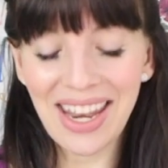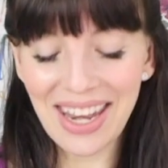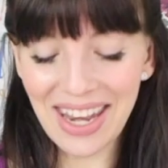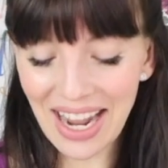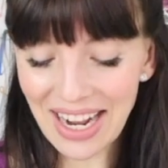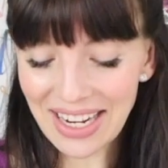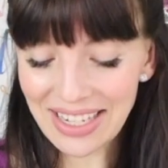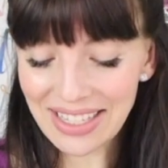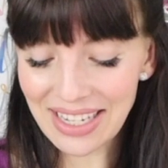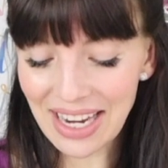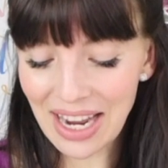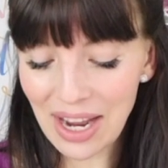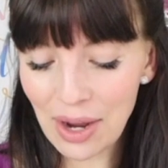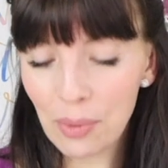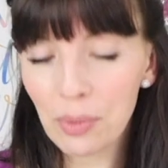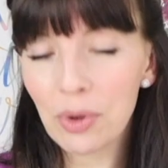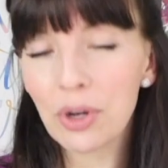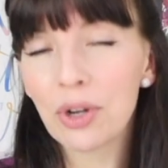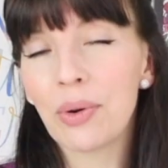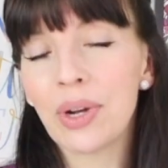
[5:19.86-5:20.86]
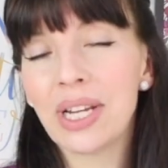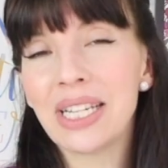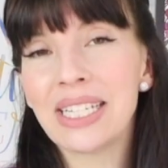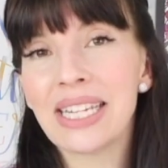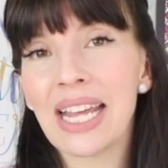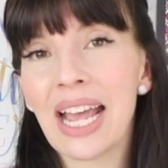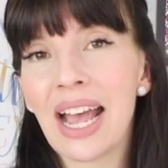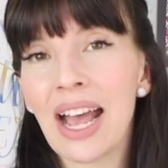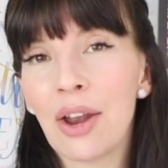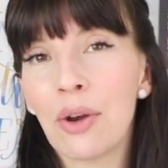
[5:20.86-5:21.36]
Next day, we're going
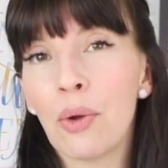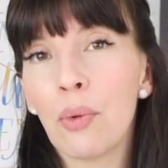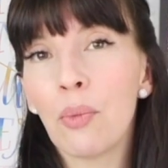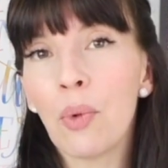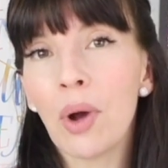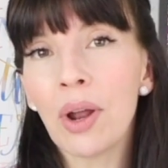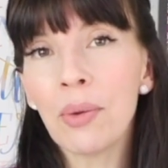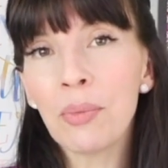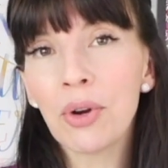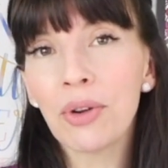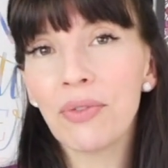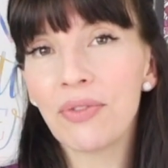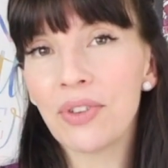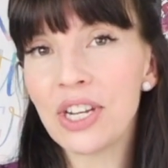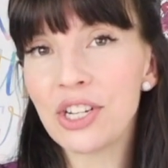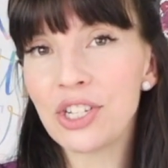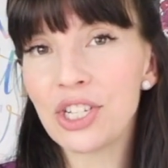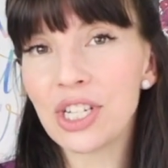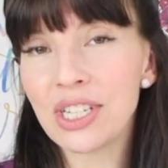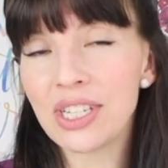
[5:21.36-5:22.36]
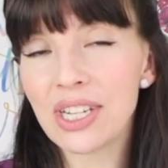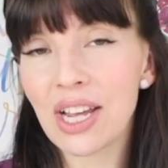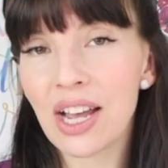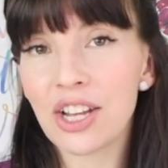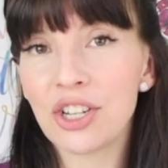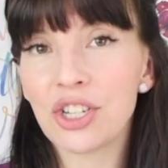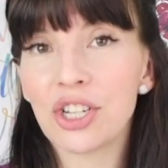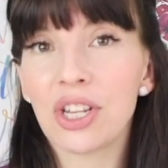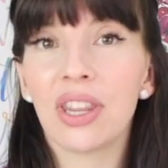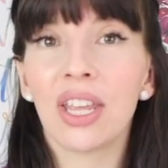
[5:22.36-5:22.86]
to add one more finishing
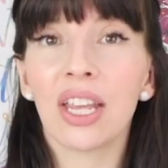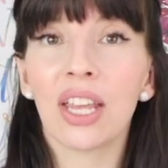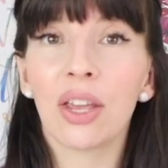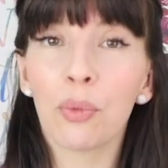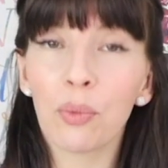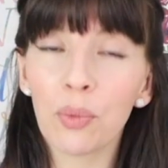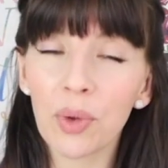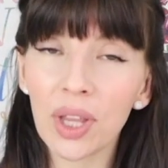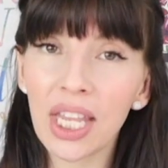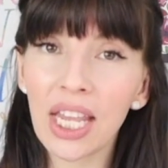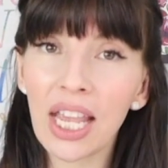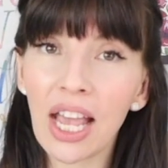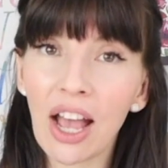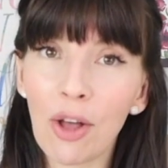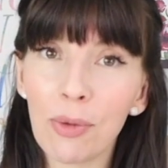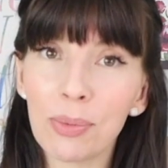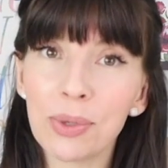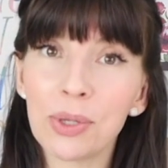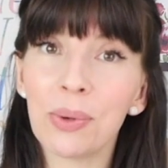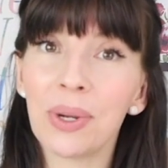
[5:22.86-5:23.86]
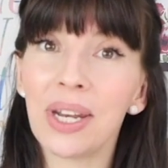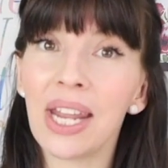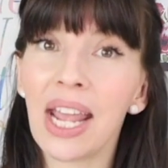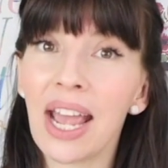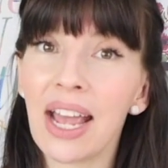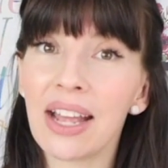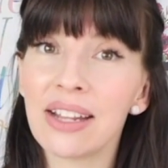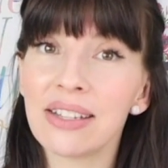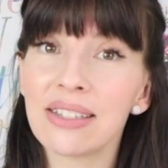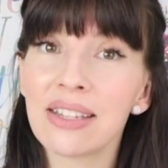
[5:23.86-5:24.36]
touch that can really help to
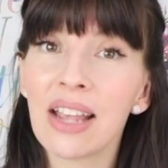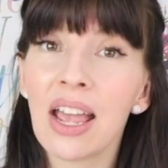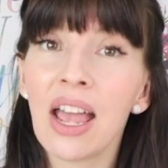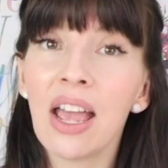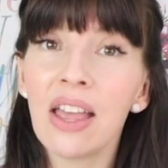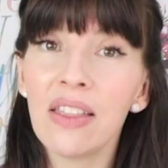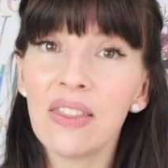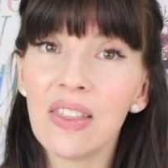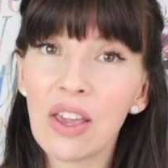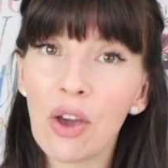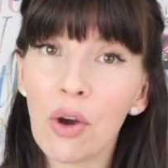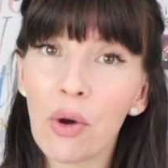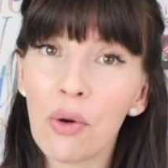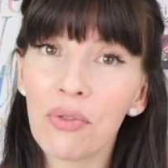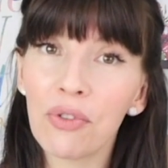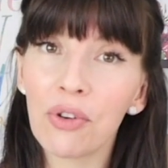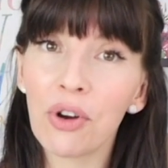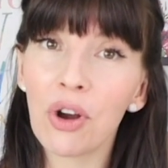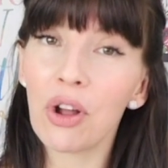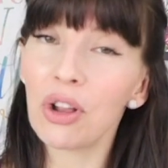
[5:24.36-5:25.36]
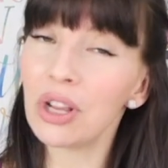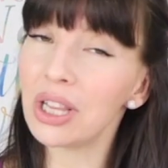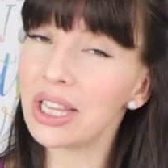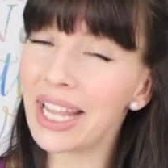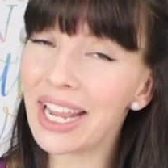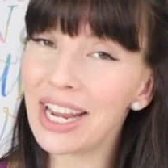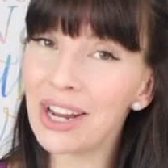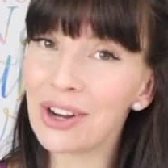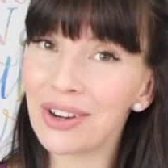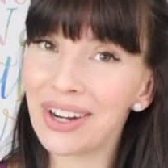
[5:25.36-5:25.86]
enhance the overall
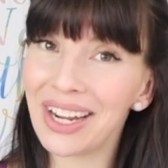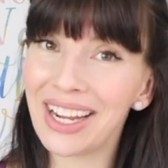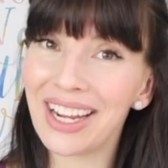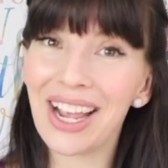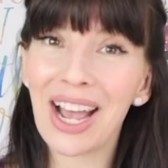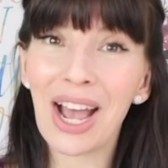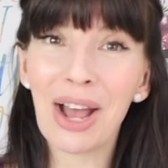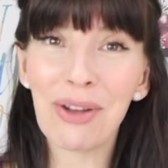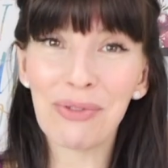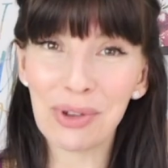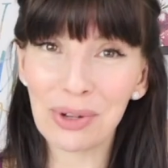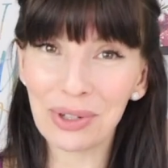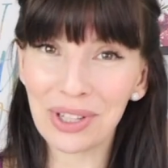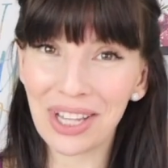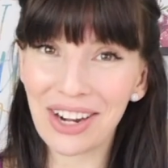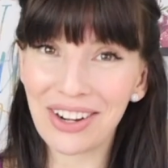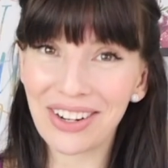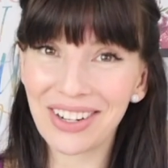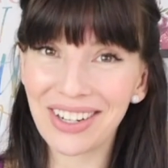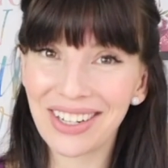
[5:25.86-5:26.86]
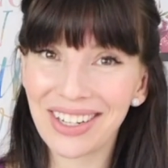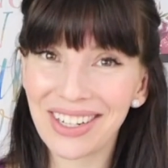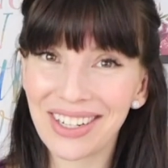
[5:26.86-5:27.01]
layering of your letter.